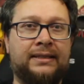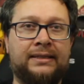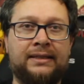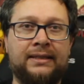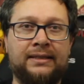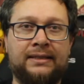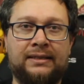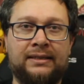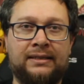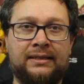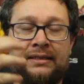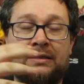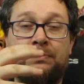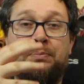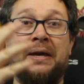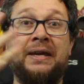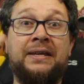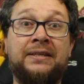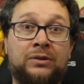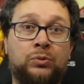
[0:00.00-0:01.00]
this
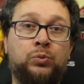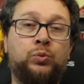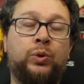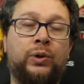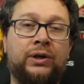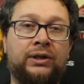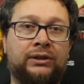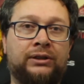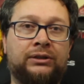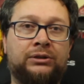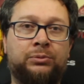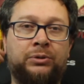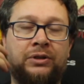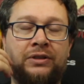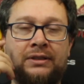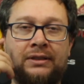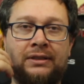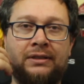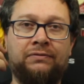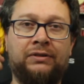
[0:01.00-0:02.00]
space world with
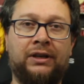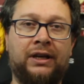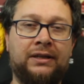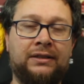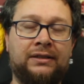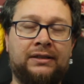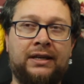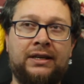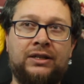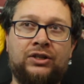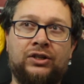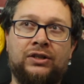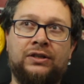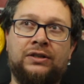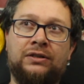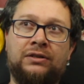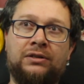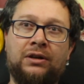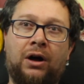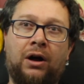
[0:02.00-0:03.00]

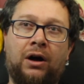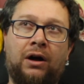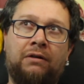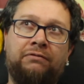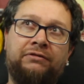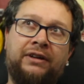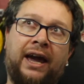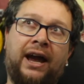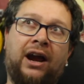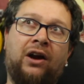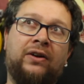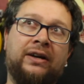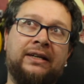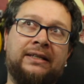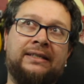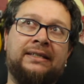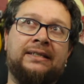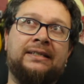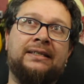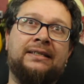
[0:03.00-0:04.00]
civilizations of
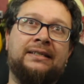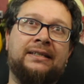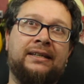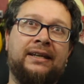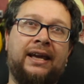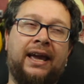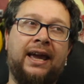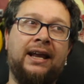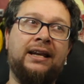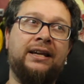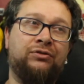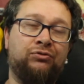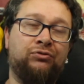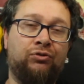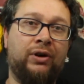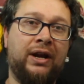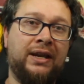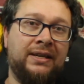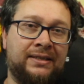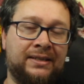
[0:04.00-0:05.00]
characters and alien
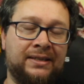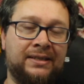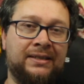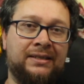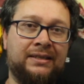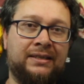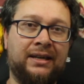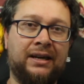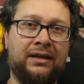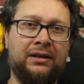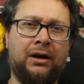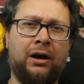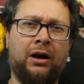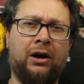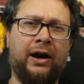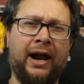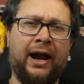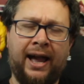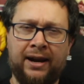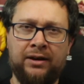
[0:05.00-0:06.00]
races that
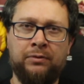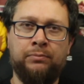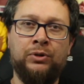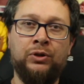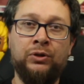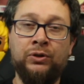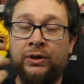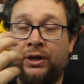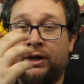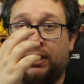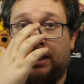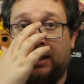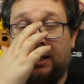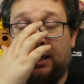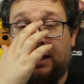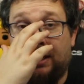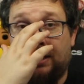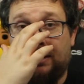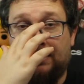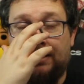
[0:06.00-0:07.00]
are animal
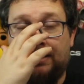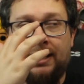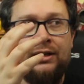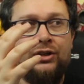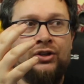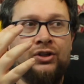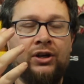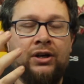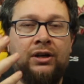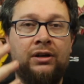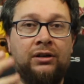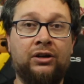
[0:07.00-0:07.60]
in nature.